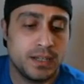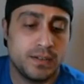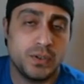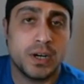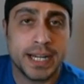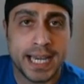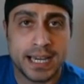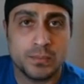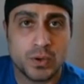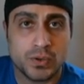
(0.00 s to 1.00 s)
If you want to
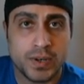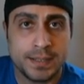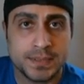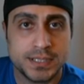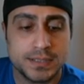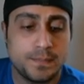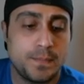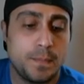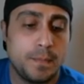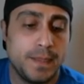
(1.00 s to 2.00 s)
add more reps,
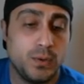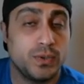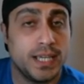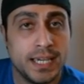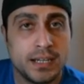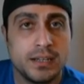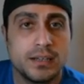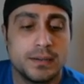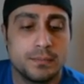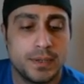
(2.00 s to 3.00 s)
you can,
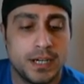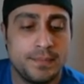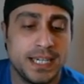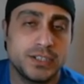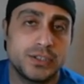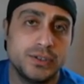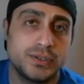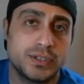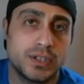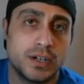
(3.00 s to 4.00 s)
but make sure you
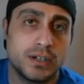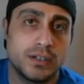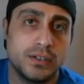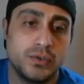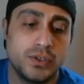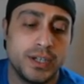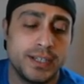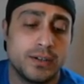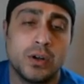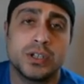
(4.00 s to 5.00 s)
take
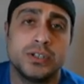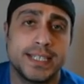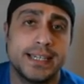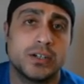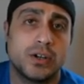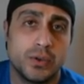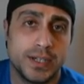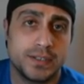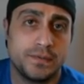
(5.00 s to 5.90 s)
it all the way to